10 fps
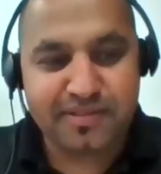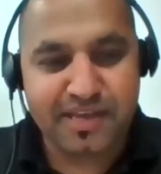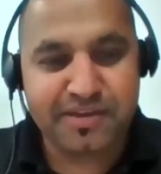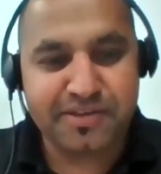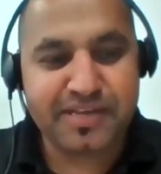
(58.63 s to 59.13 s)

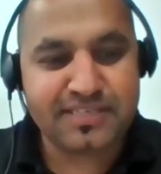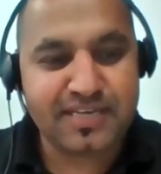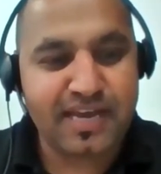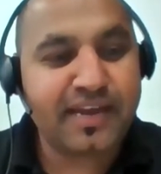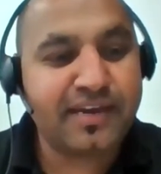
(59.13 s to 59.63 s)

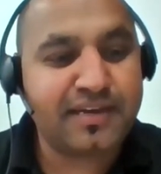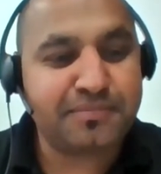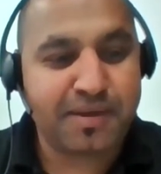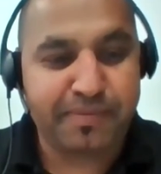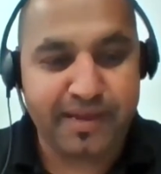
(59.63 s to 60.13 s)
Diksha, and
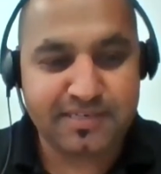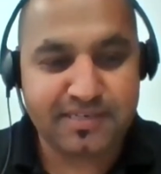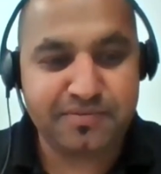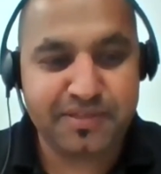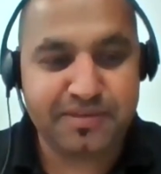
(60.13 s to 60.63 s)
my pleasure
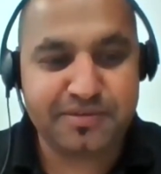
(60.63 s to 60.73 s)
with you,